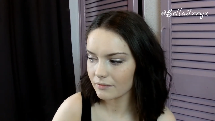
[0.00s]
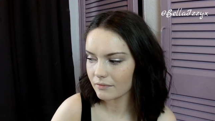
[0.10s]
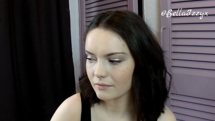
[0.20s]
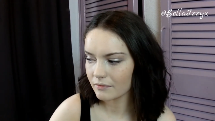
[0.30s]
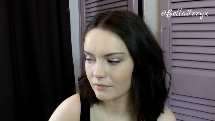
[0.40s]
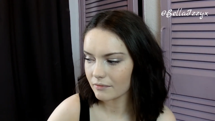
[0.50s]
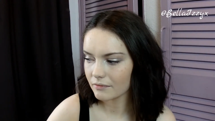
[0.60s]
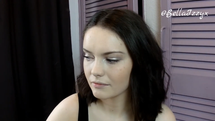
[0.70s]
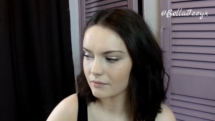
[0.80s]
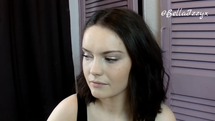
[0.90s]

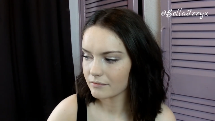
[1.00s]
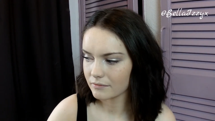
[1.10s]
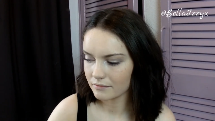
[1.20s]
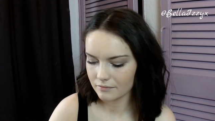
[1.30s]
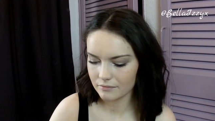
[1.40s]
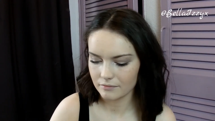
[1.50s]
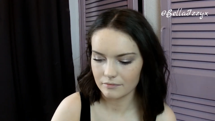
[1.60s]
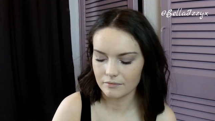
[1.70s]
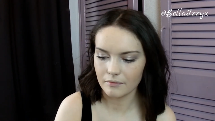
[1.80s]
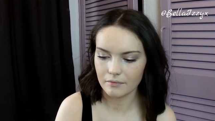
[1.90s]

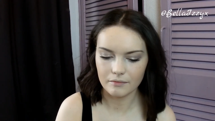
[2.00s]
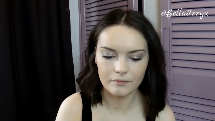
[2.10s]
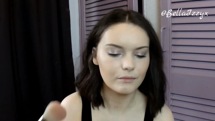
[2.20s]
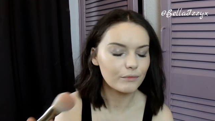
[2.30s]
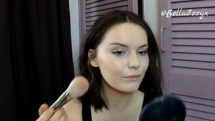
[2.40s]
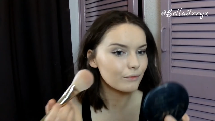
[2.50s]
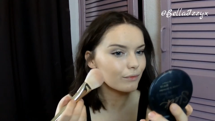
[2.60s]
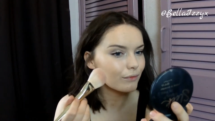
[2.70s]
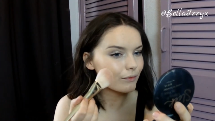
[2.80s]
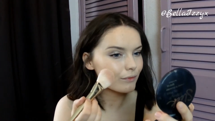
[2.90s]

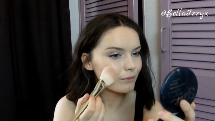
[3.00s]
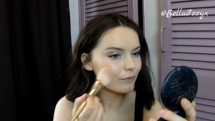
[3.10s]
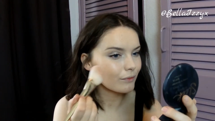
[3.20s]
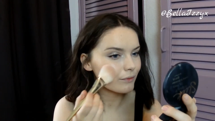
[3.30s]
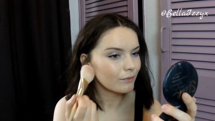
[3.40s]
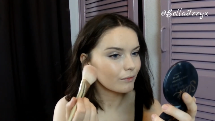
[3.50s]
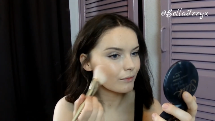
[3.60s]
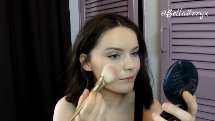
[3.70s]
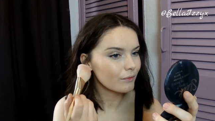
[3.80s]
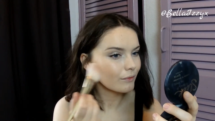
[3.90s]

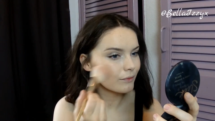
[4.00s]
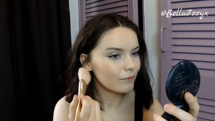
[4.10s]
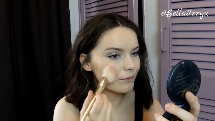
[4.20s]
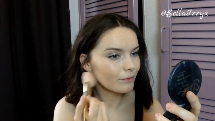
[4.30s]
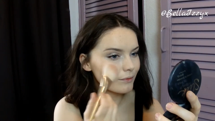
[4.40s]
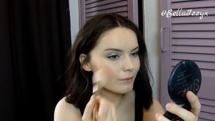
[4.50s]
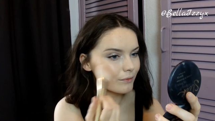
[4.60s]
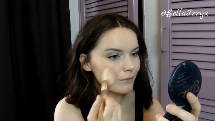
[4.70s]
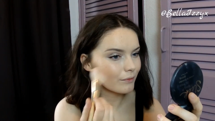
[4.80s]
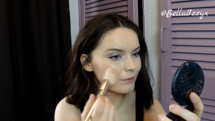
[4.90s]

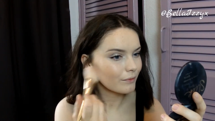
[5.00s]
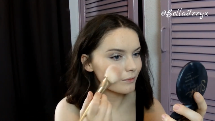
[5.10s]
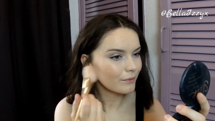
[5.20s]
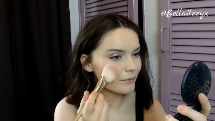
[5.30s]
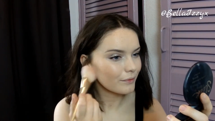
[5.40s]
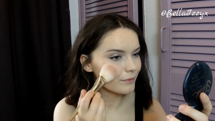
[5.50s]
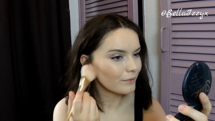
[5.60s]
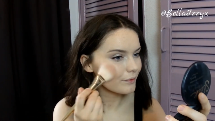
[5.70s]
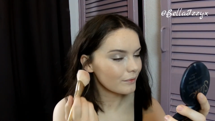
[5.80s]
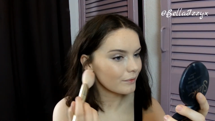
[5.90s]

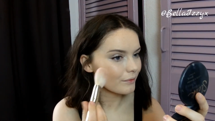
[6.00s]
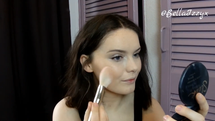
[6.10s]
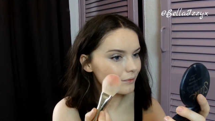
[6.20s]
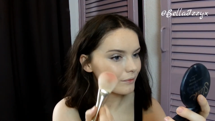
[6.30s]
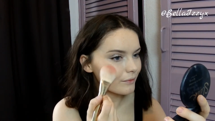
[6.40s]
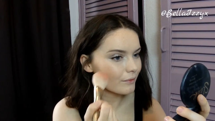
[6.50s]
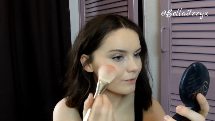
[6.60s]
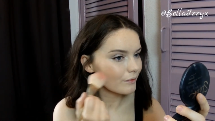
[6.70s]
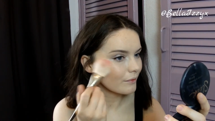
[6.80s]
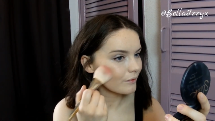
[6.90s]

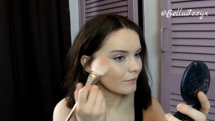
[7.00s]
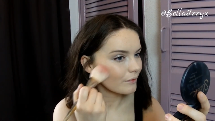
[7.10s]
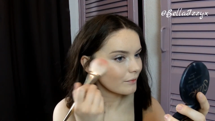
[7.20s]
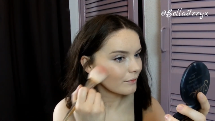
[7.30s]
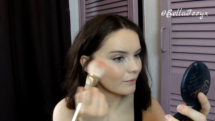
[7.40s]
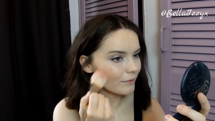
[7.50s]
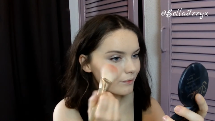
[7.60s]
[no speech]